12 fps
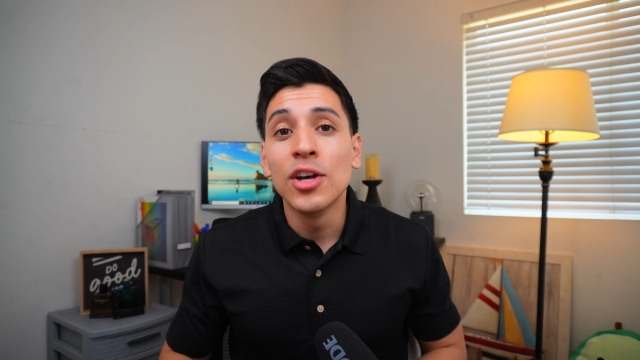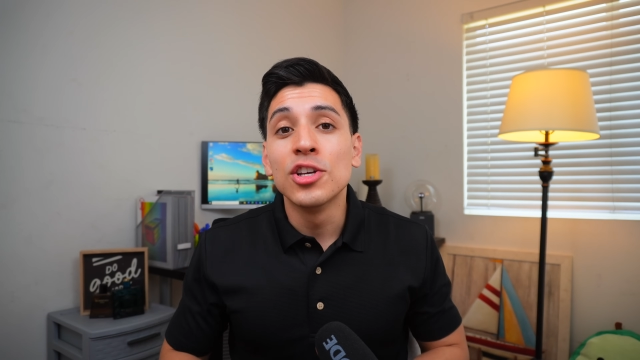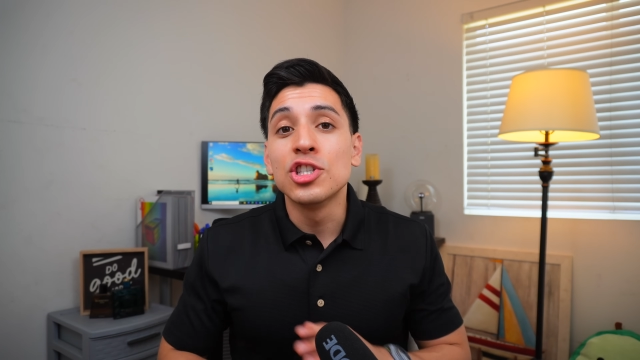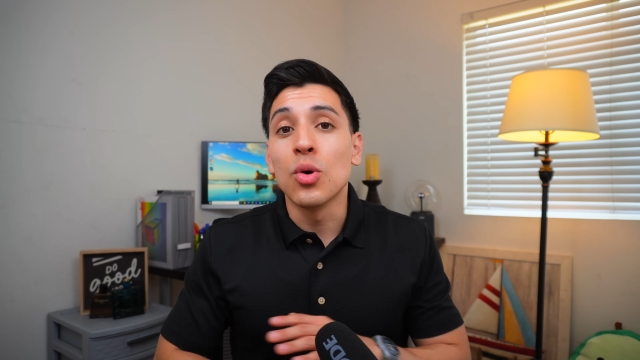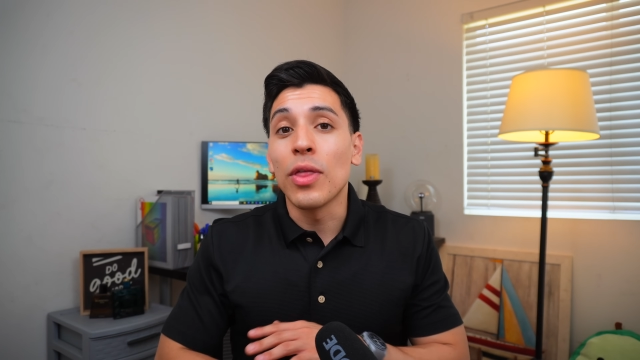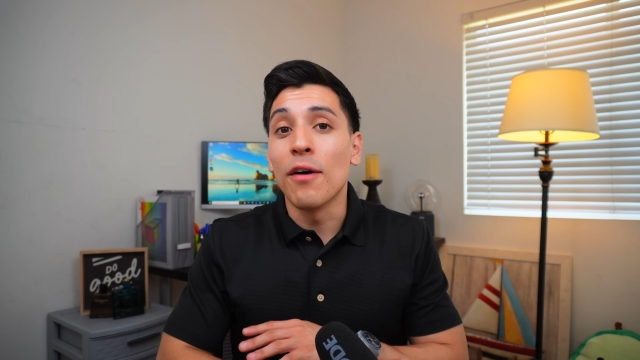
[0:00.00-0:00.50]

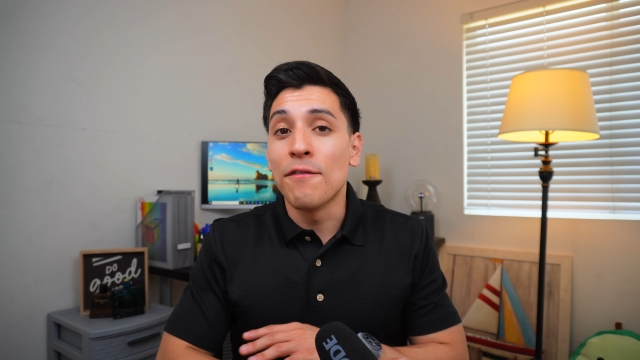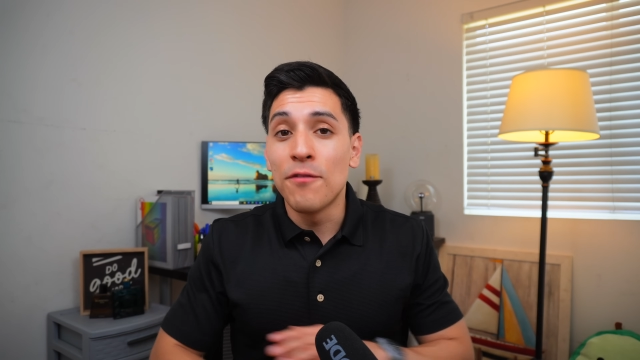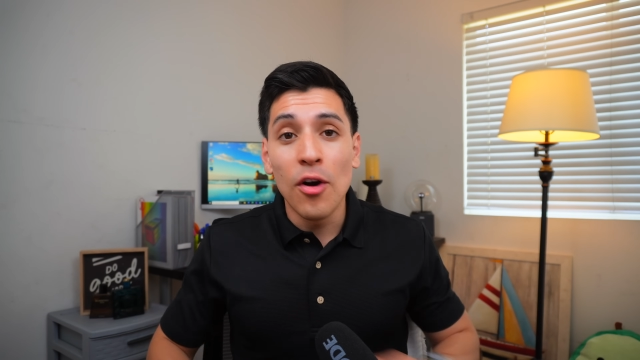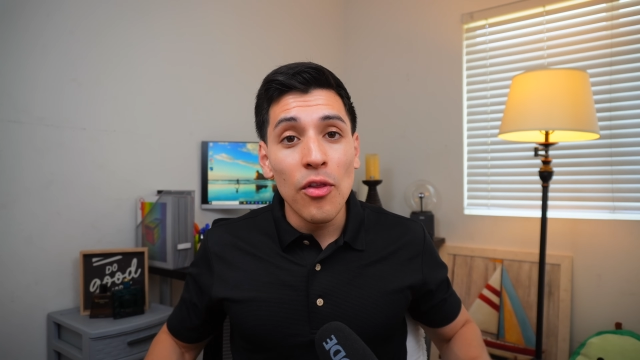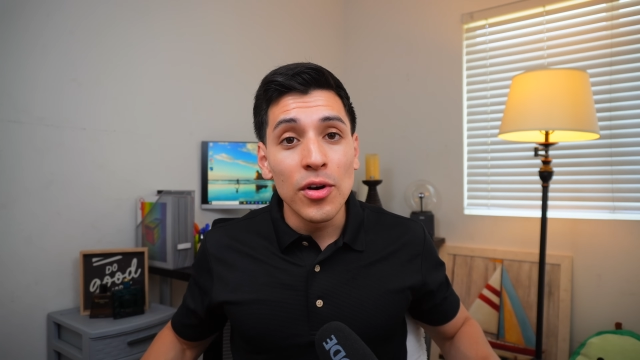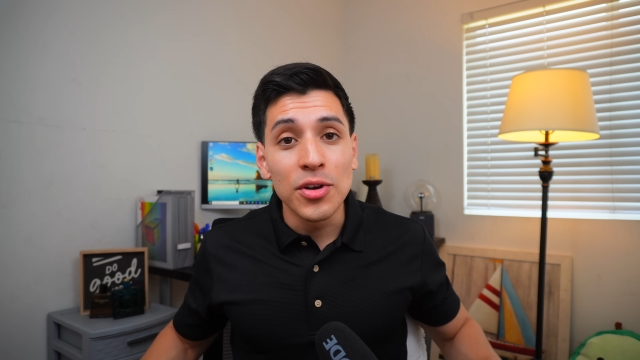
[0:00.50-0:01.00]
So without
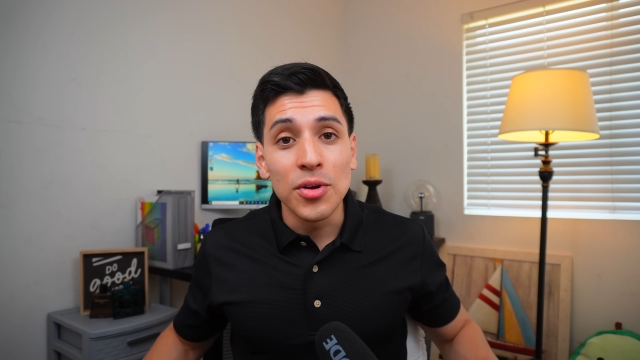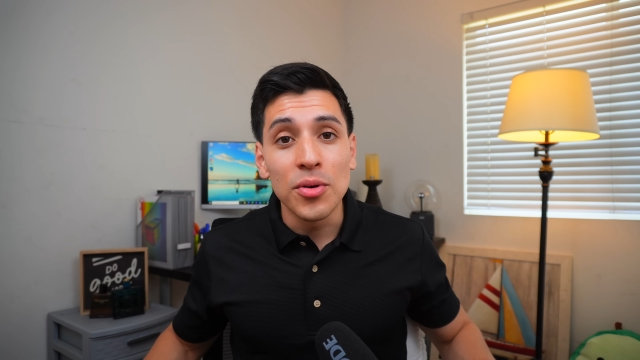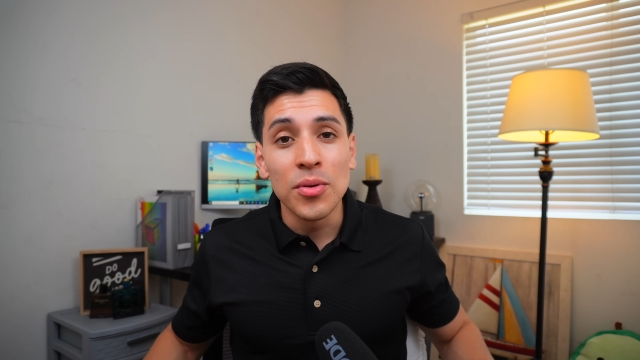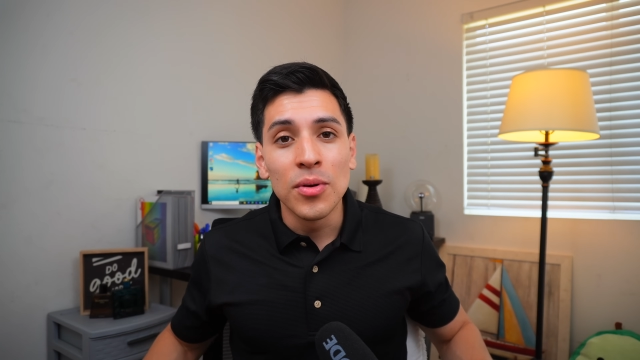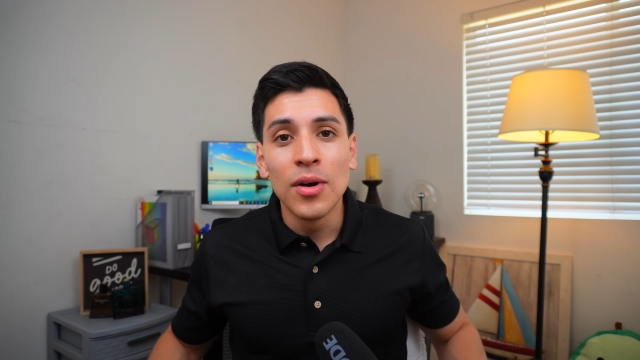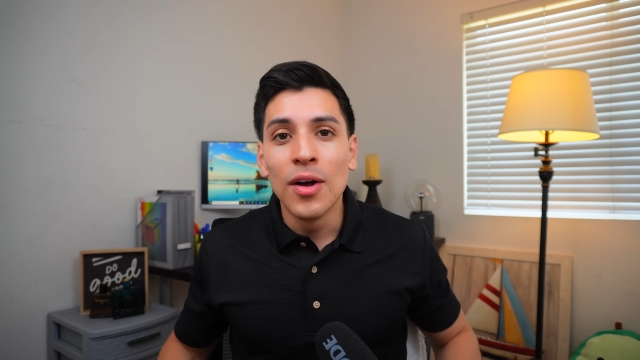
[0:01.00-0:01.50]
further
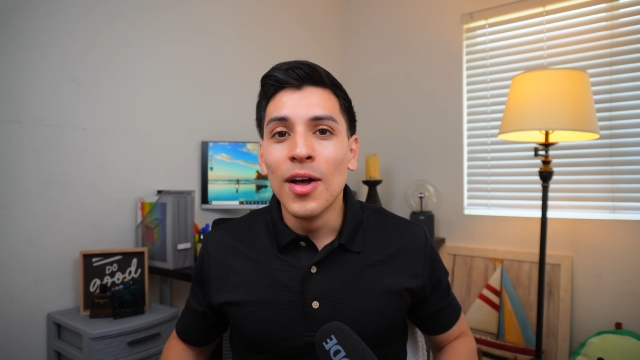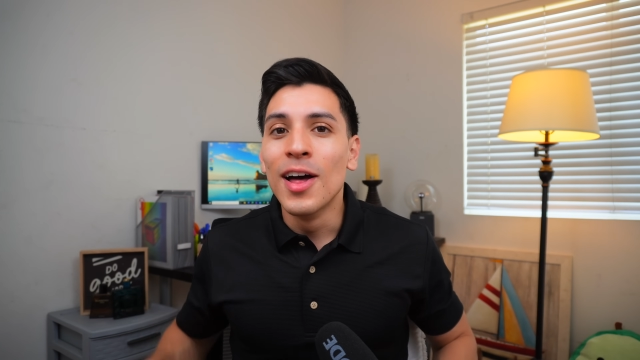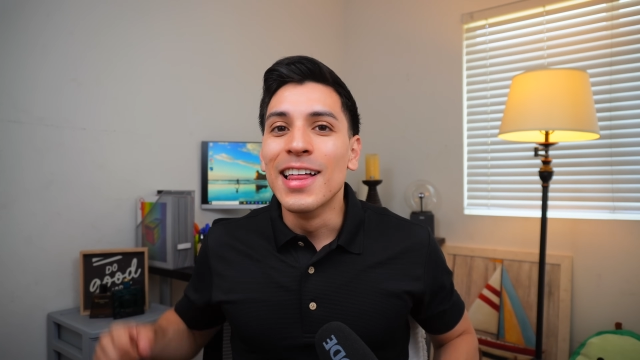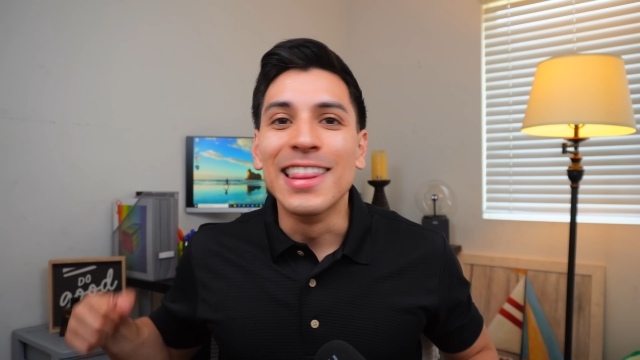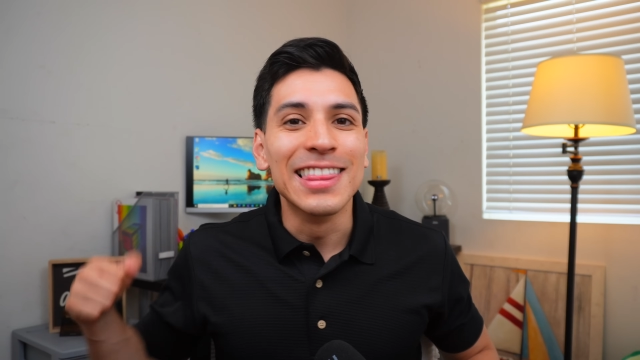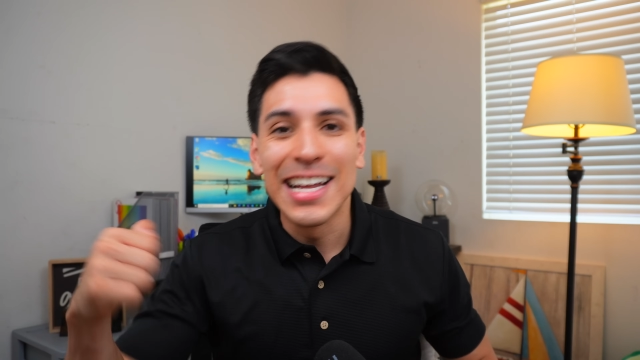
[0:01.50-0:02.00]
ado,
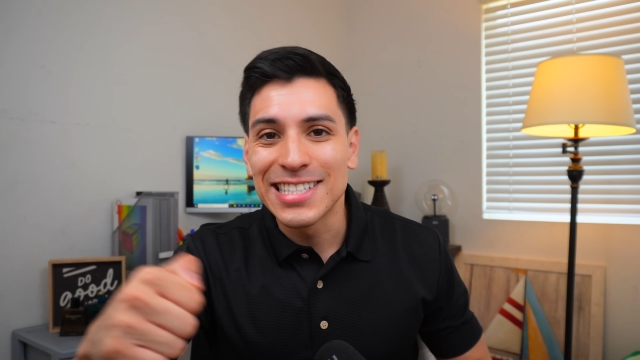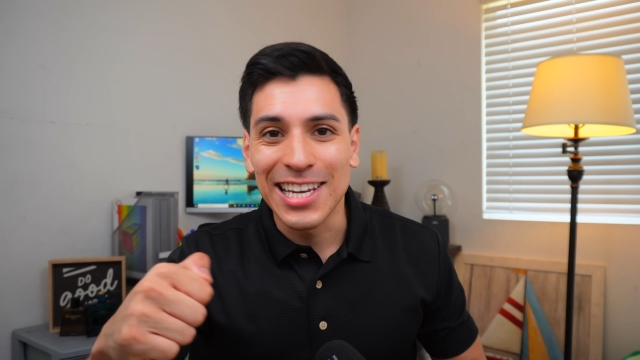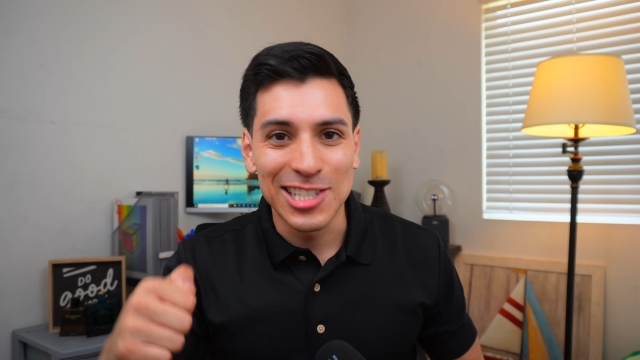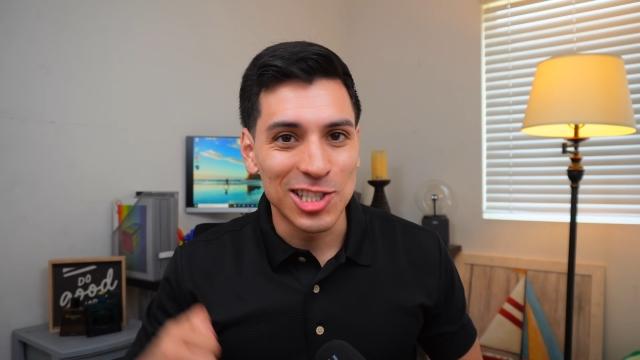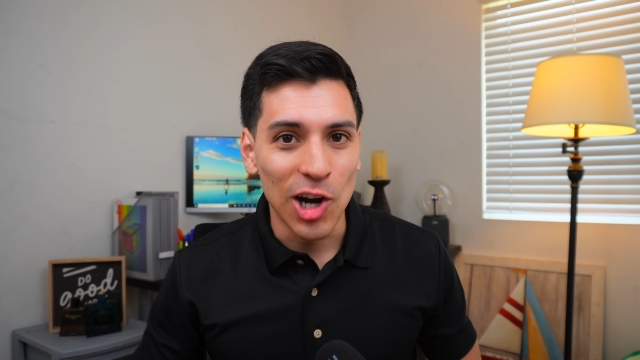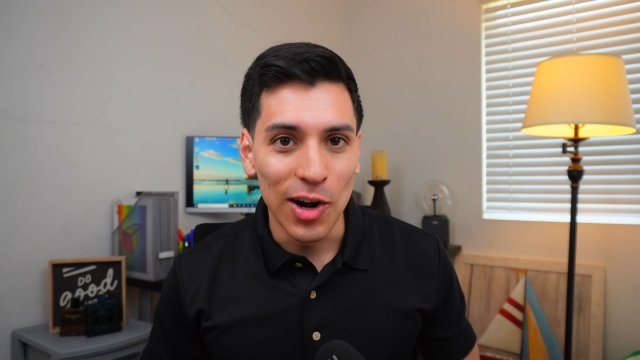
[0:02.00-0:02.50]
let's
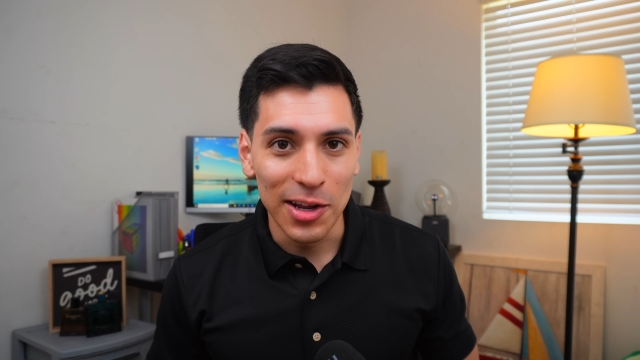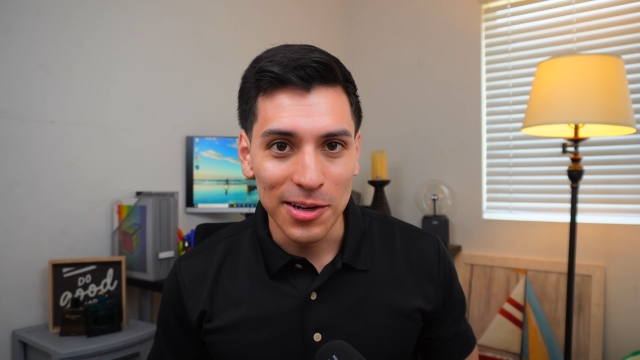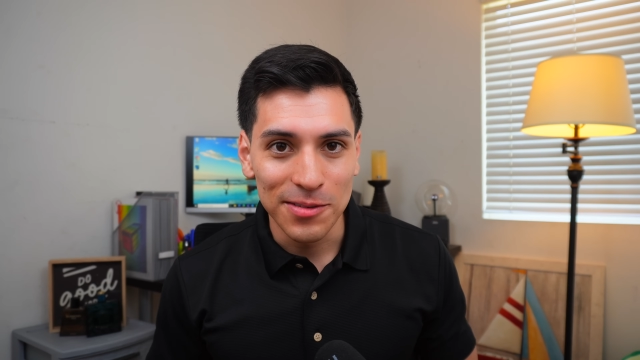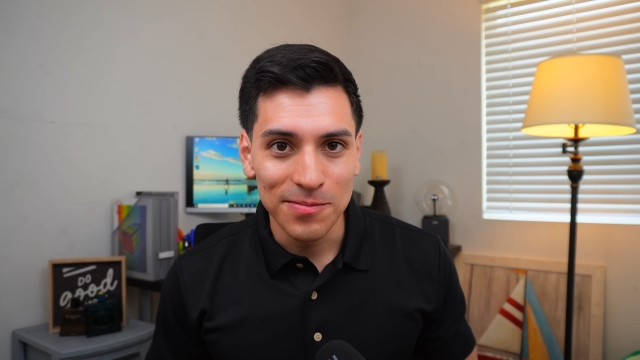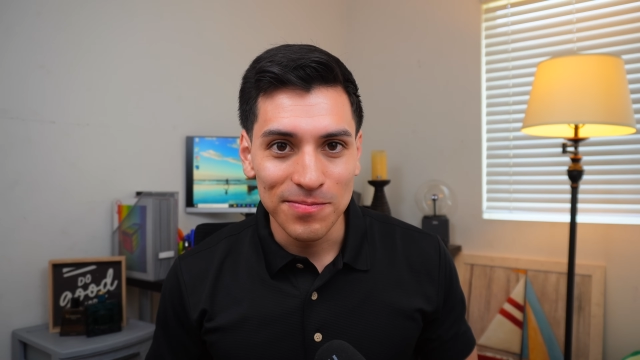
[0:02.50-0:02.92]
get started.